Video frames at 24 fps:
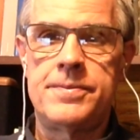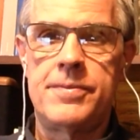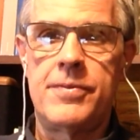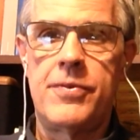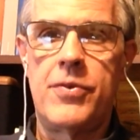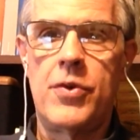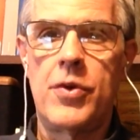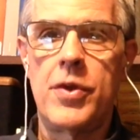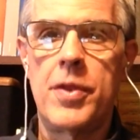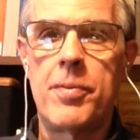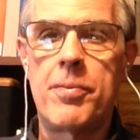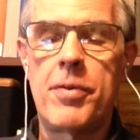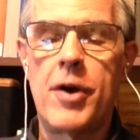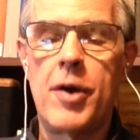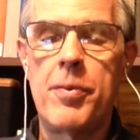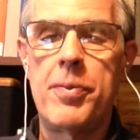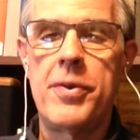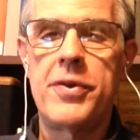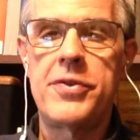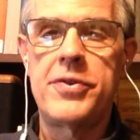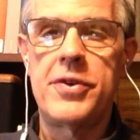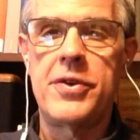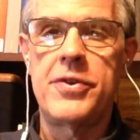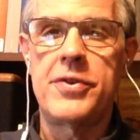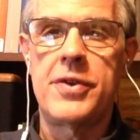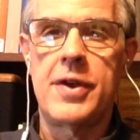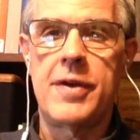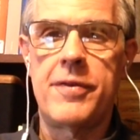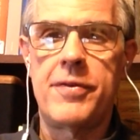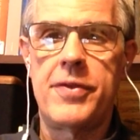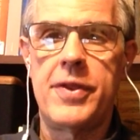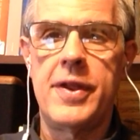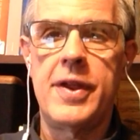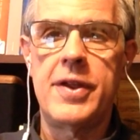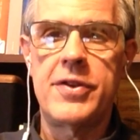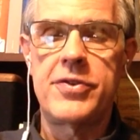For the purposes
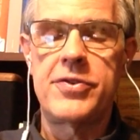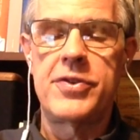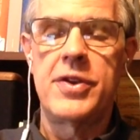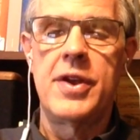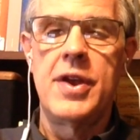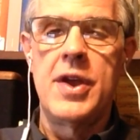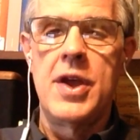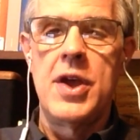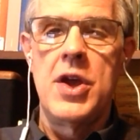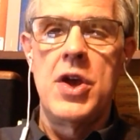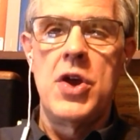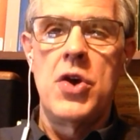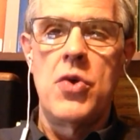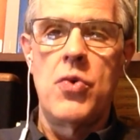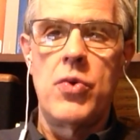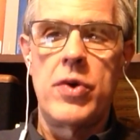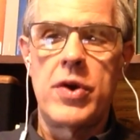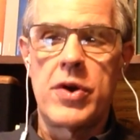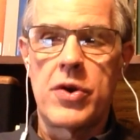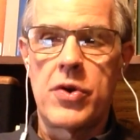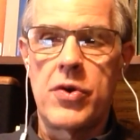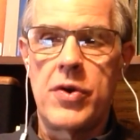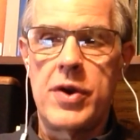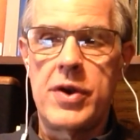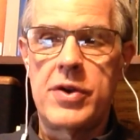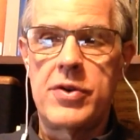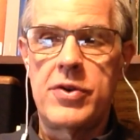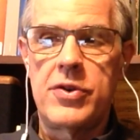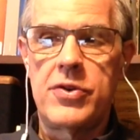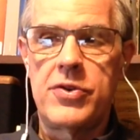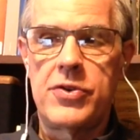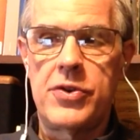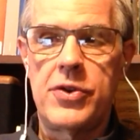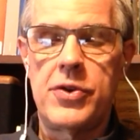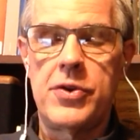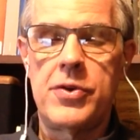of this, we're going to
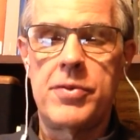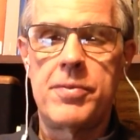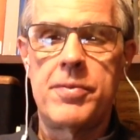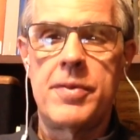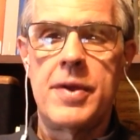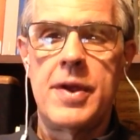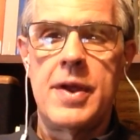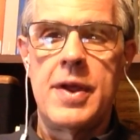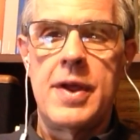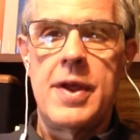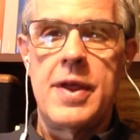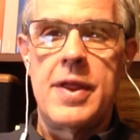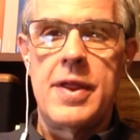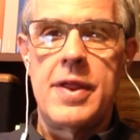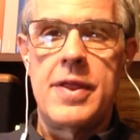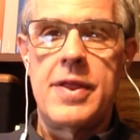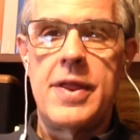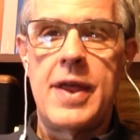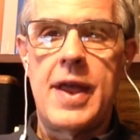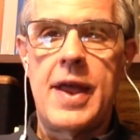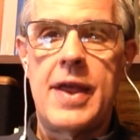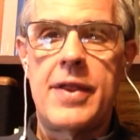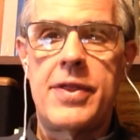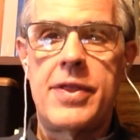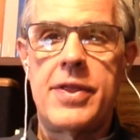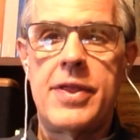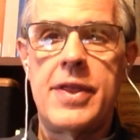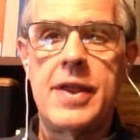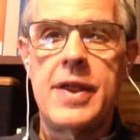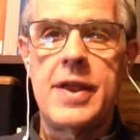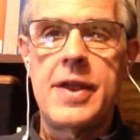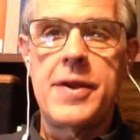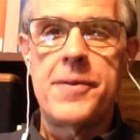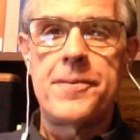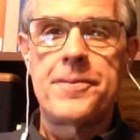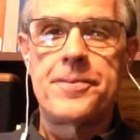assume that
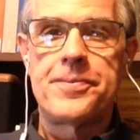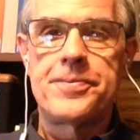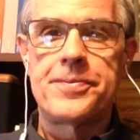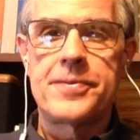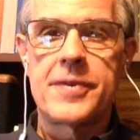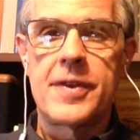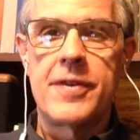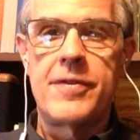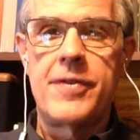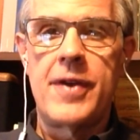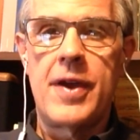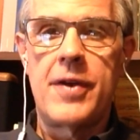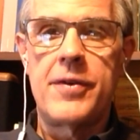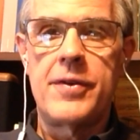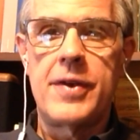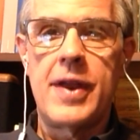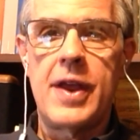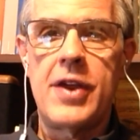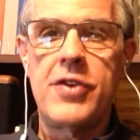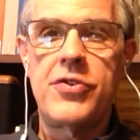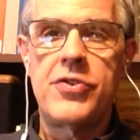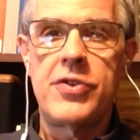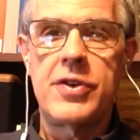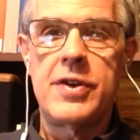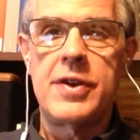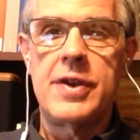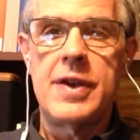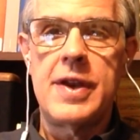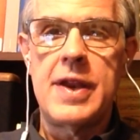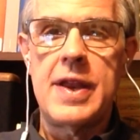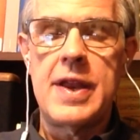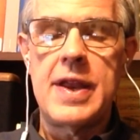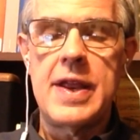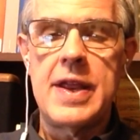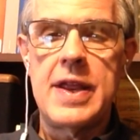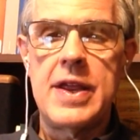the foundation
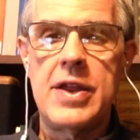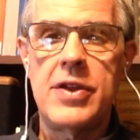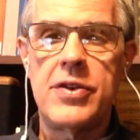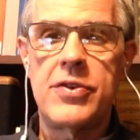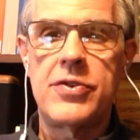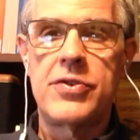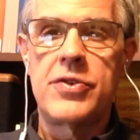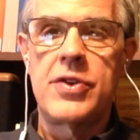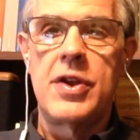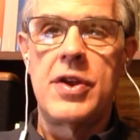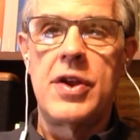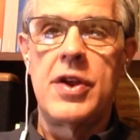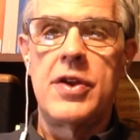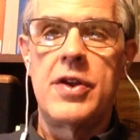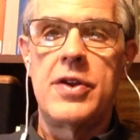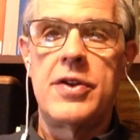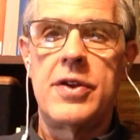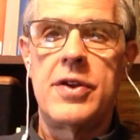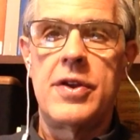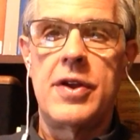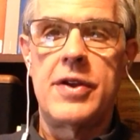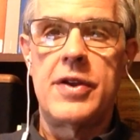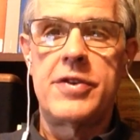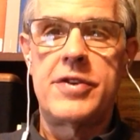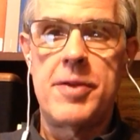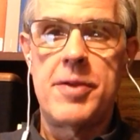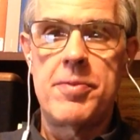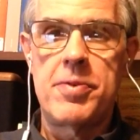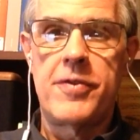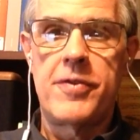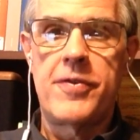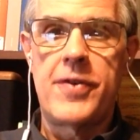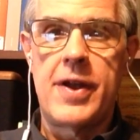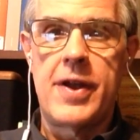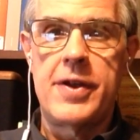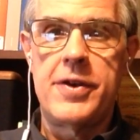is a
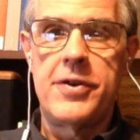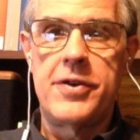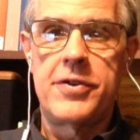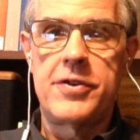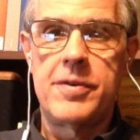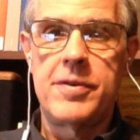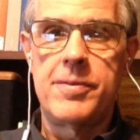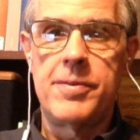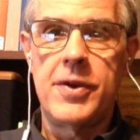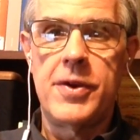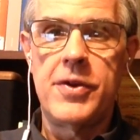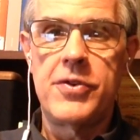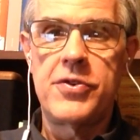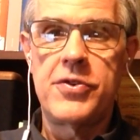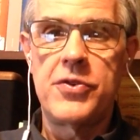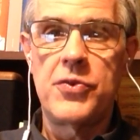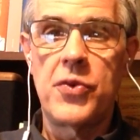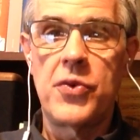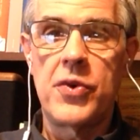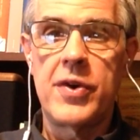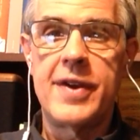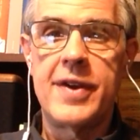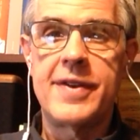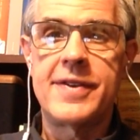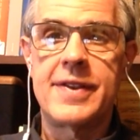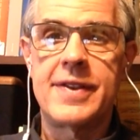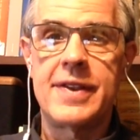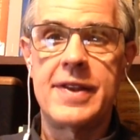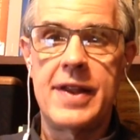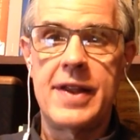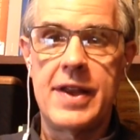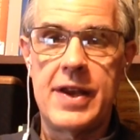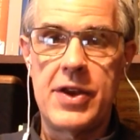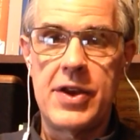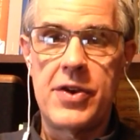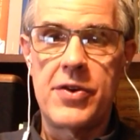simplified distribution where it's
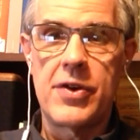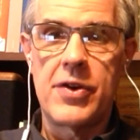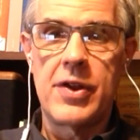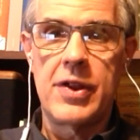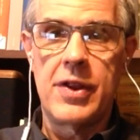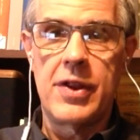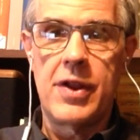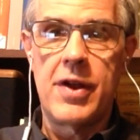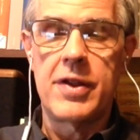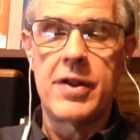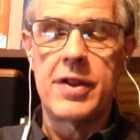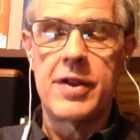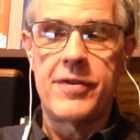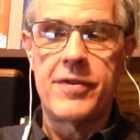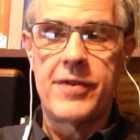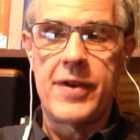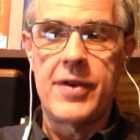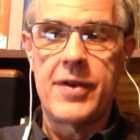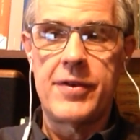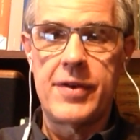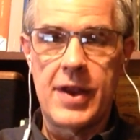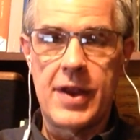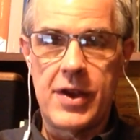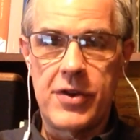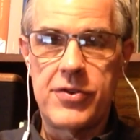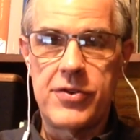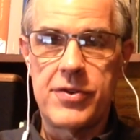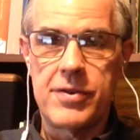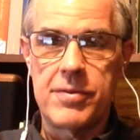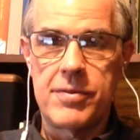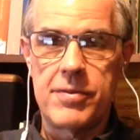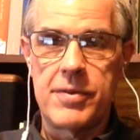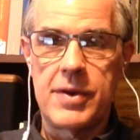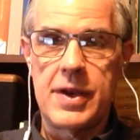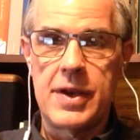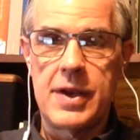linear along the
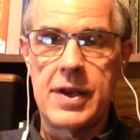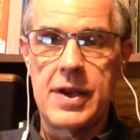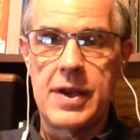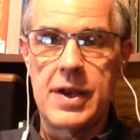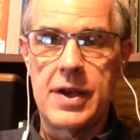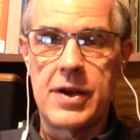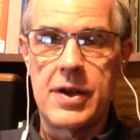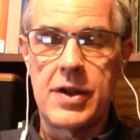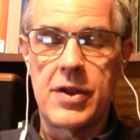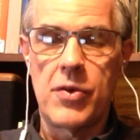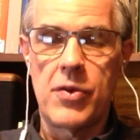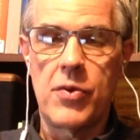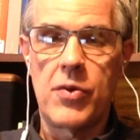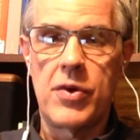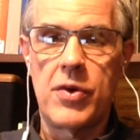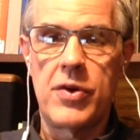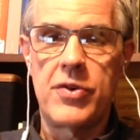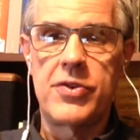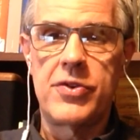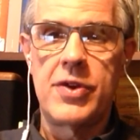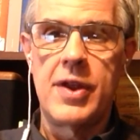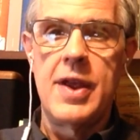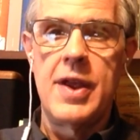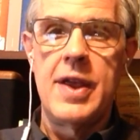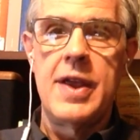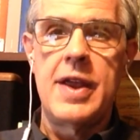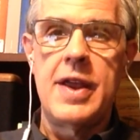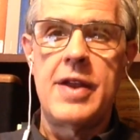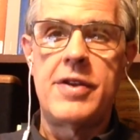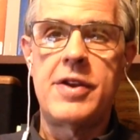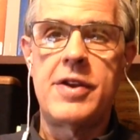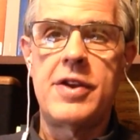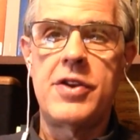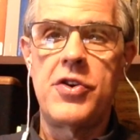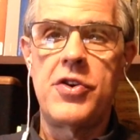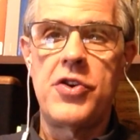foundation. In other words,
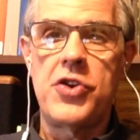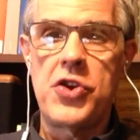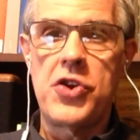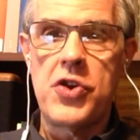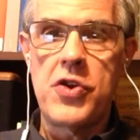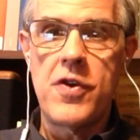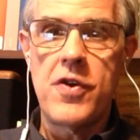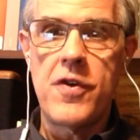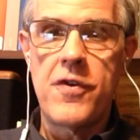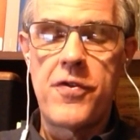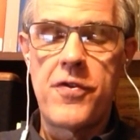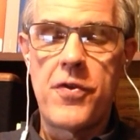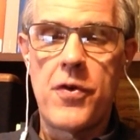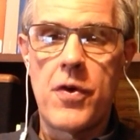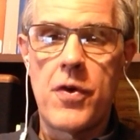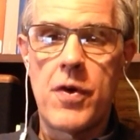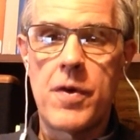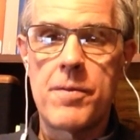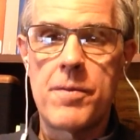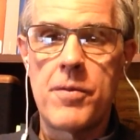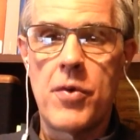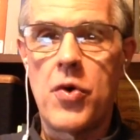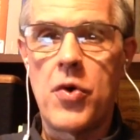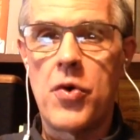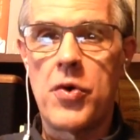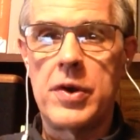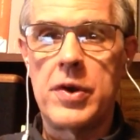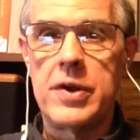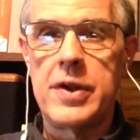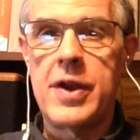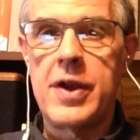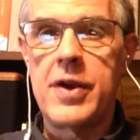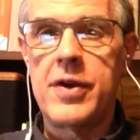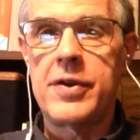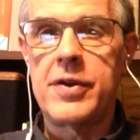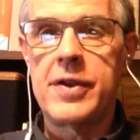it's either uniform or
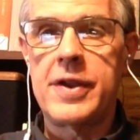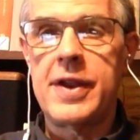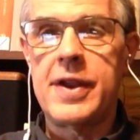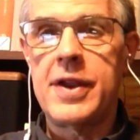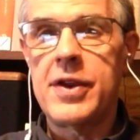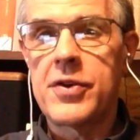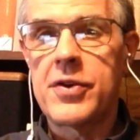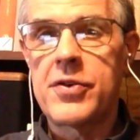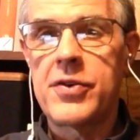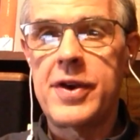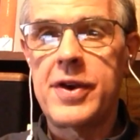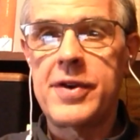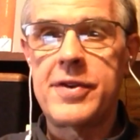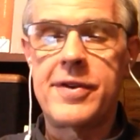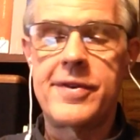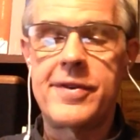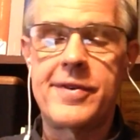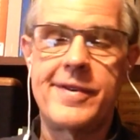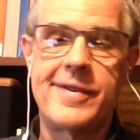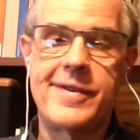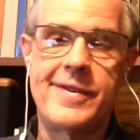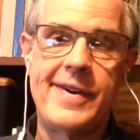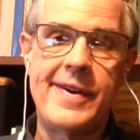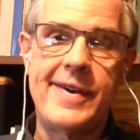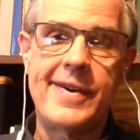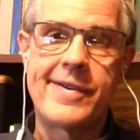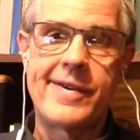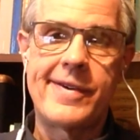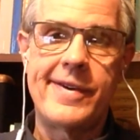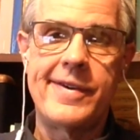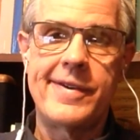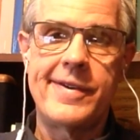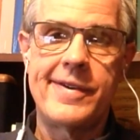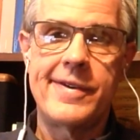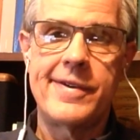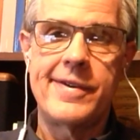linearly increases or
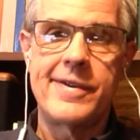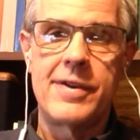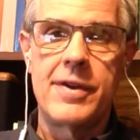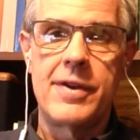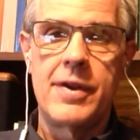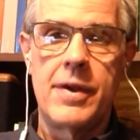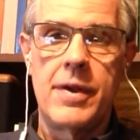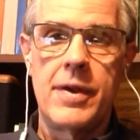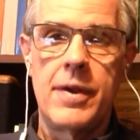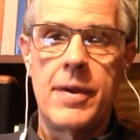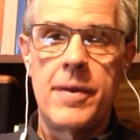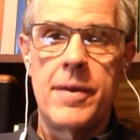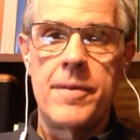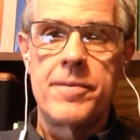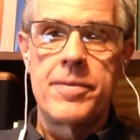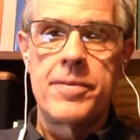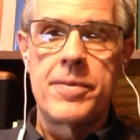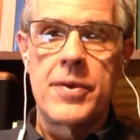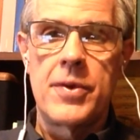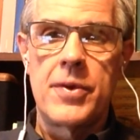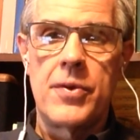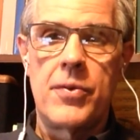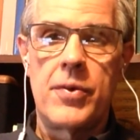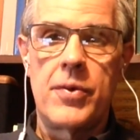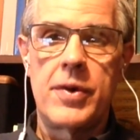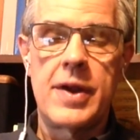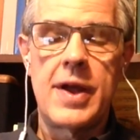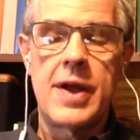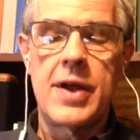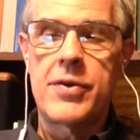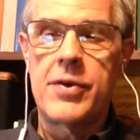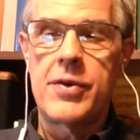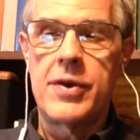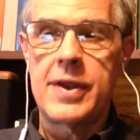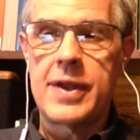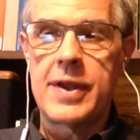decreases. We're
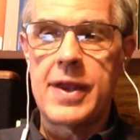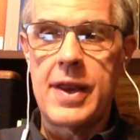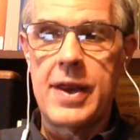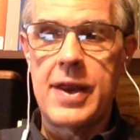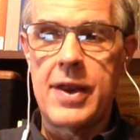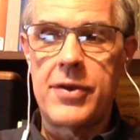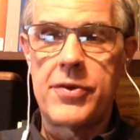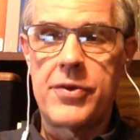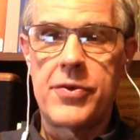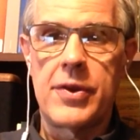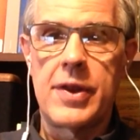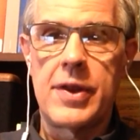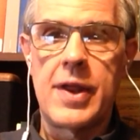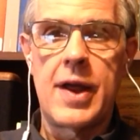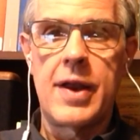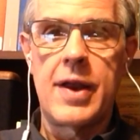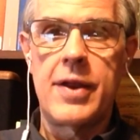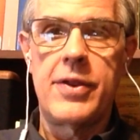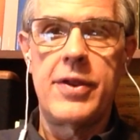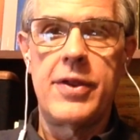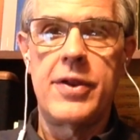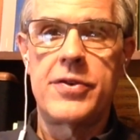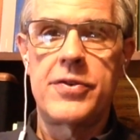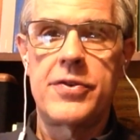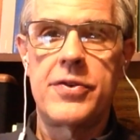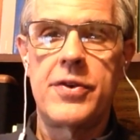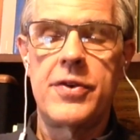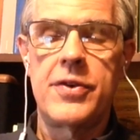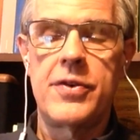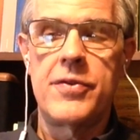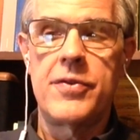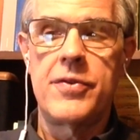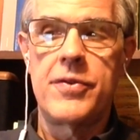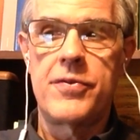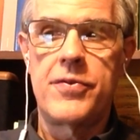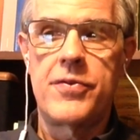not going to get into a lot of this
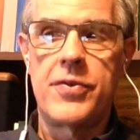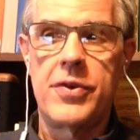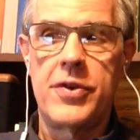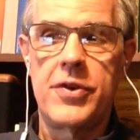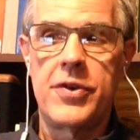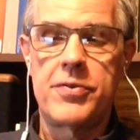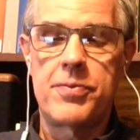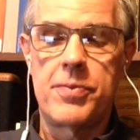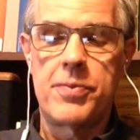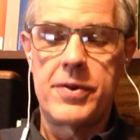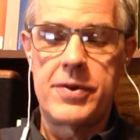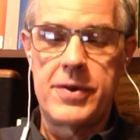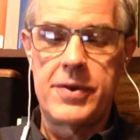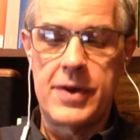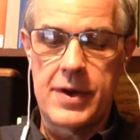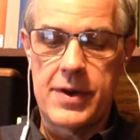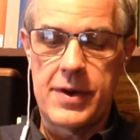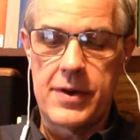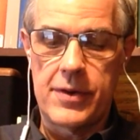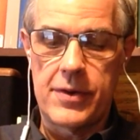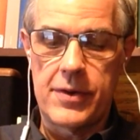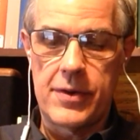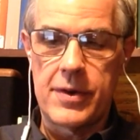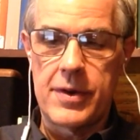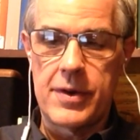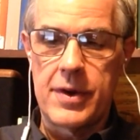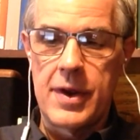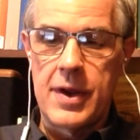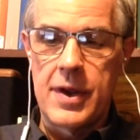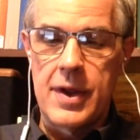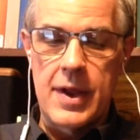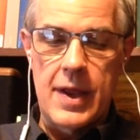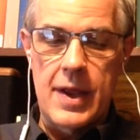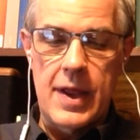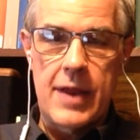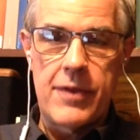for
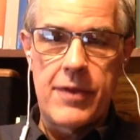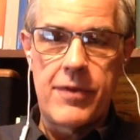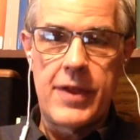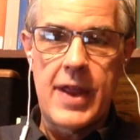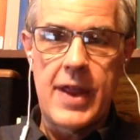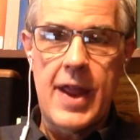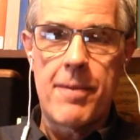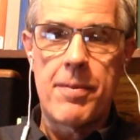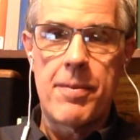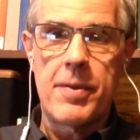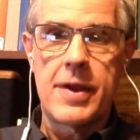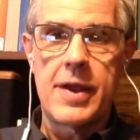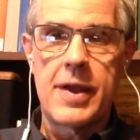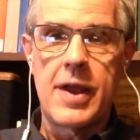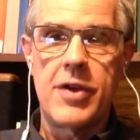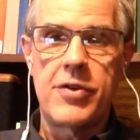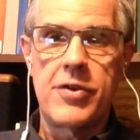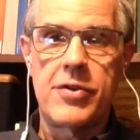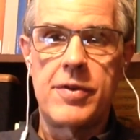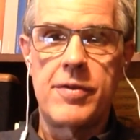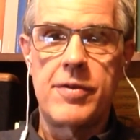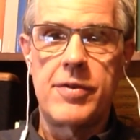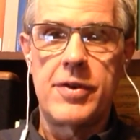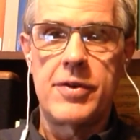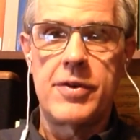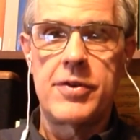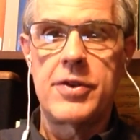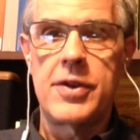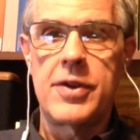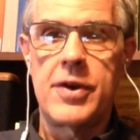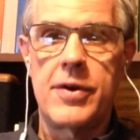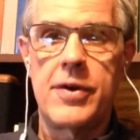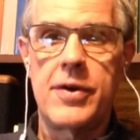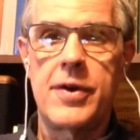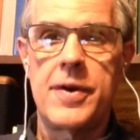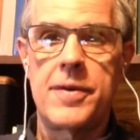the application of this
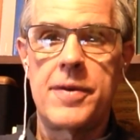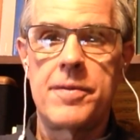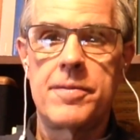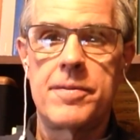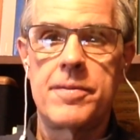theory.